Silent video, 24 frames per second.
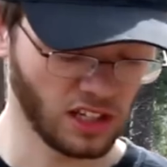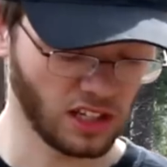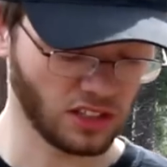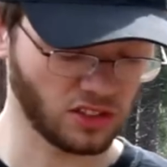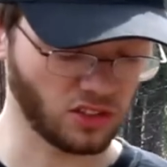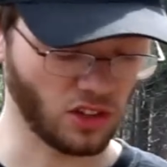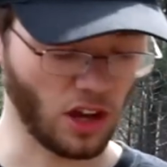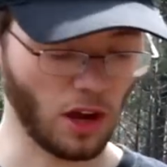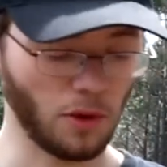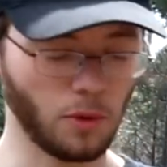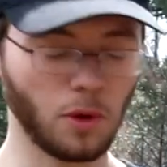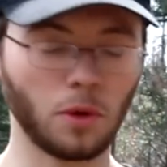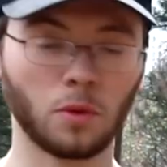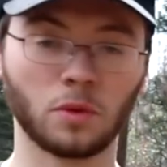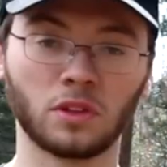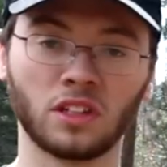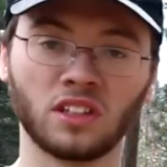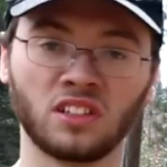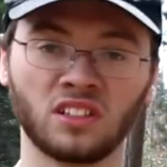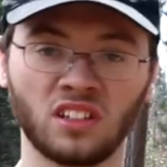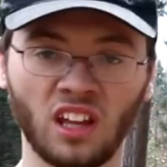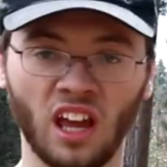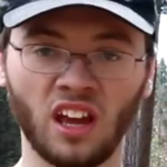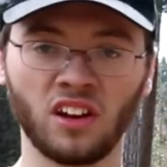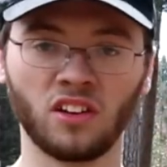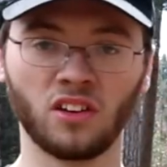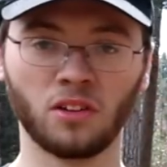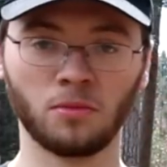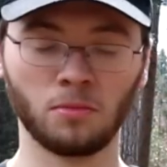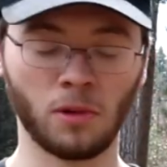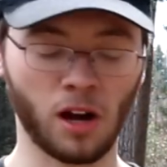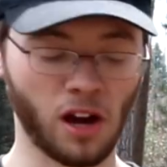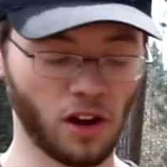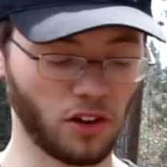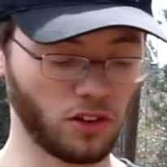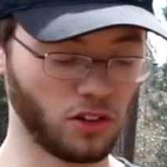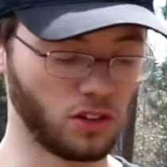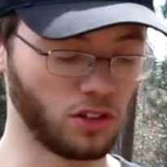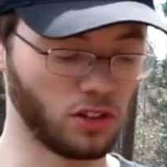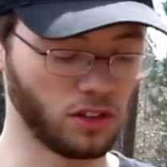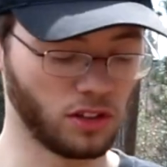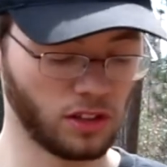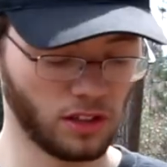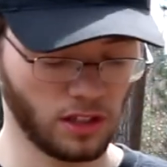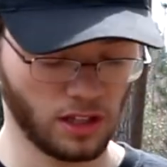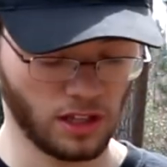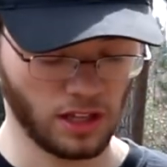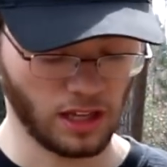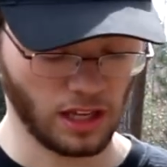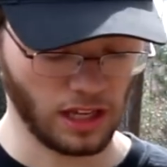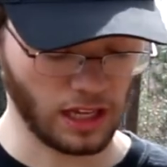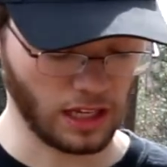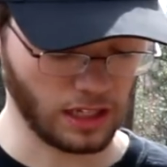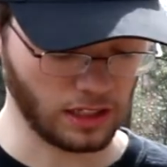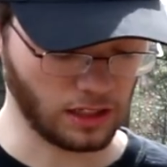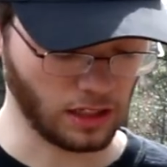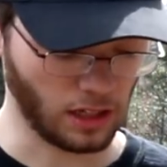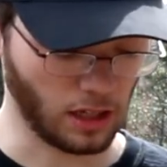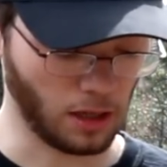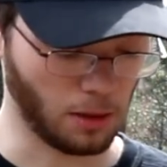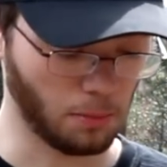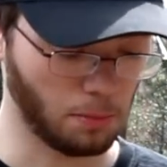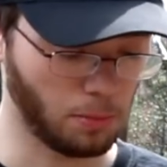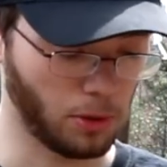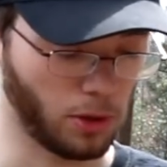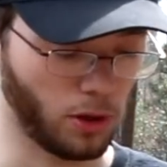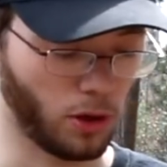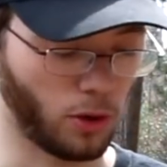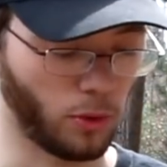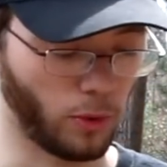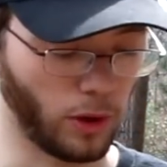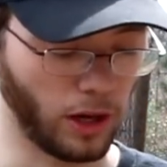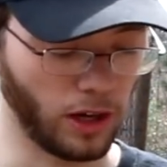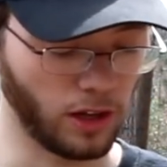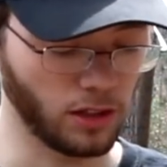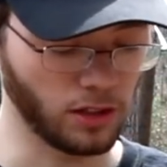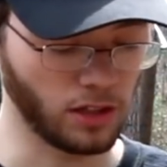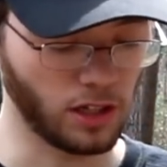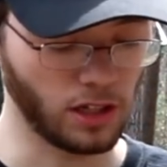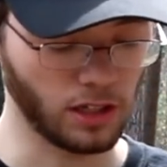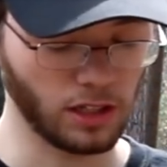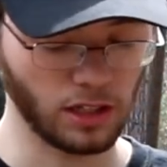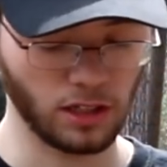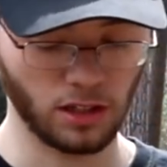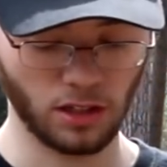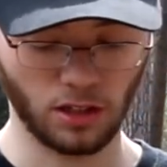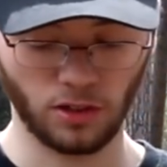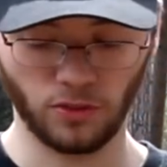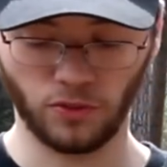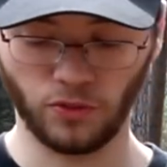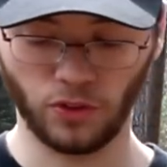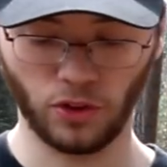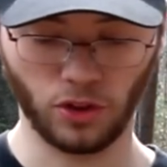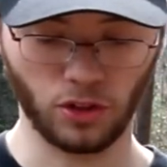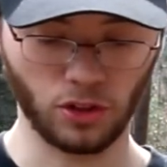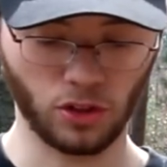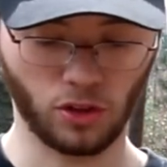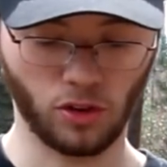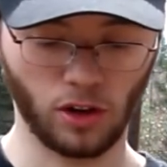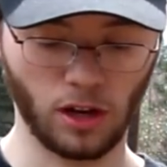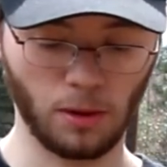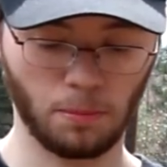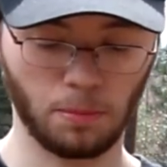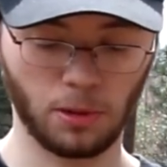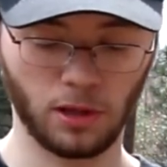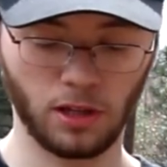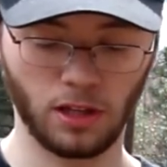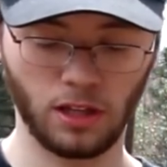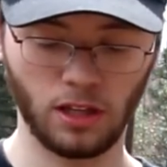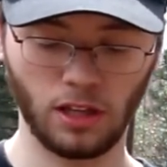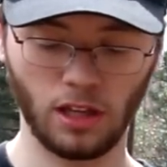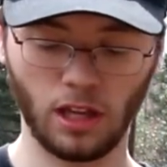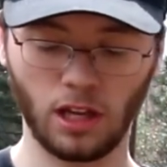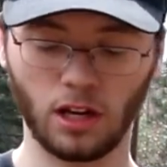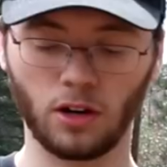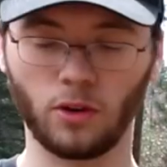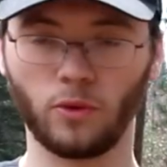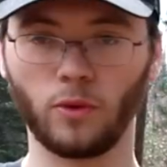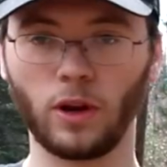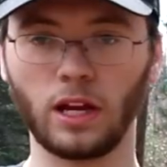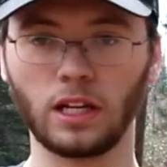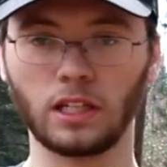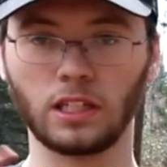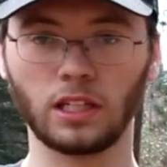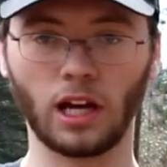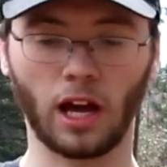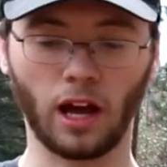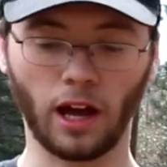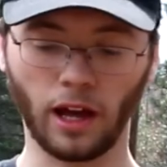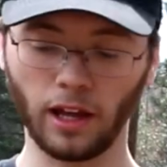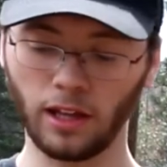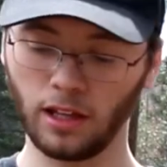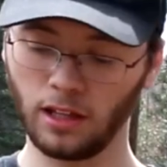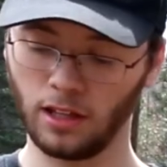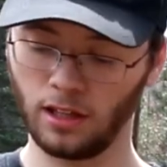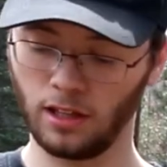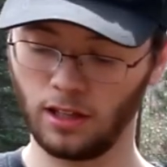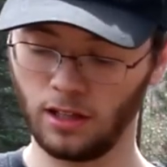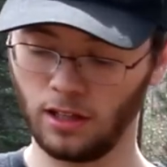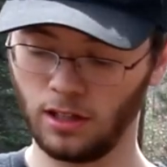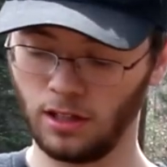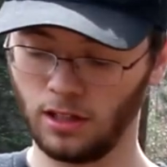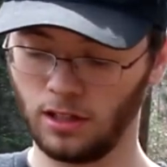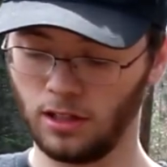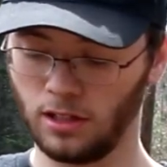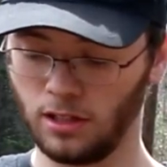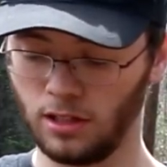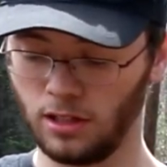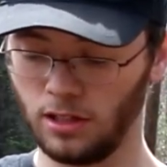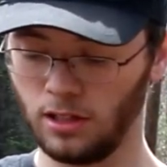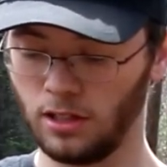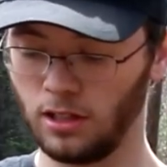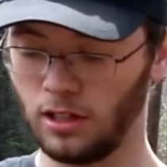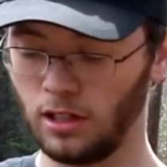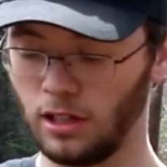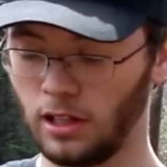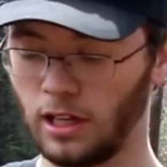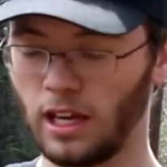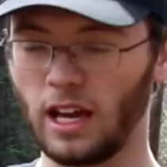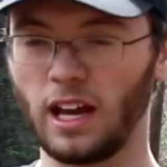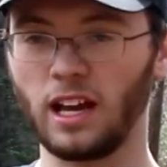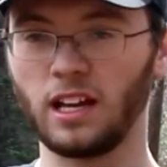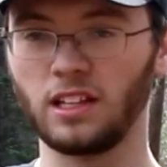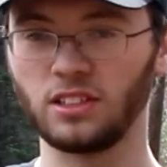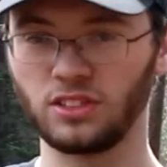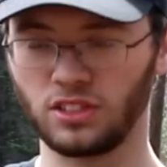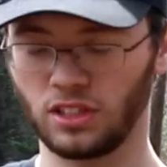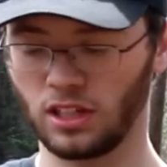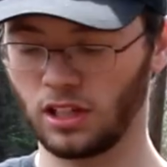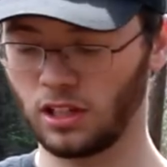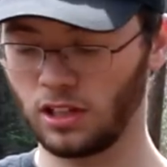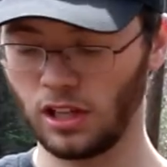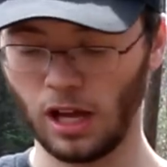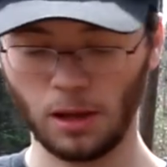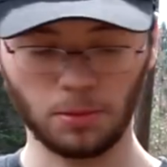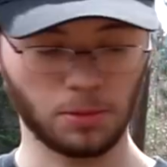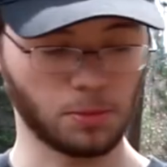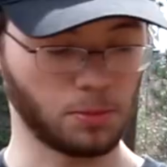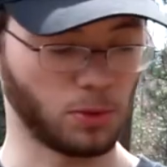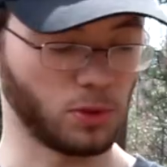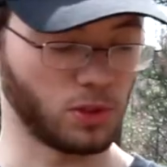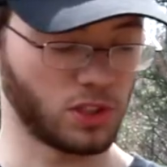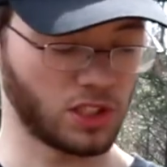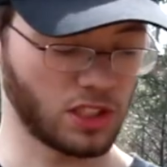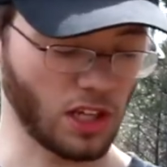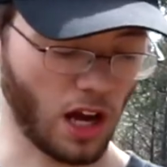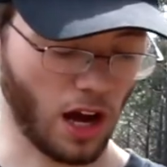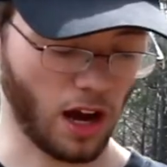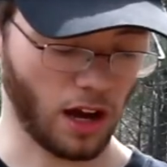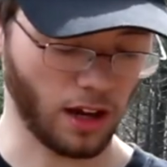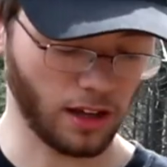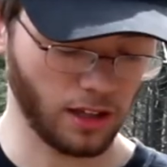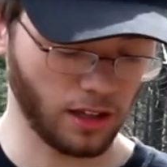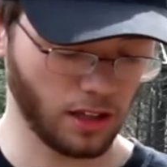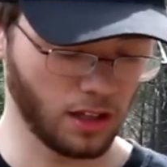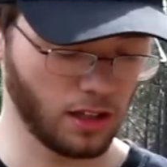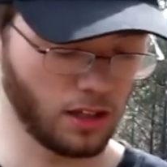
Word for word: So I went with the standard model and put a rail on it, a vert grip, and a red dot. And it has a collapsible stock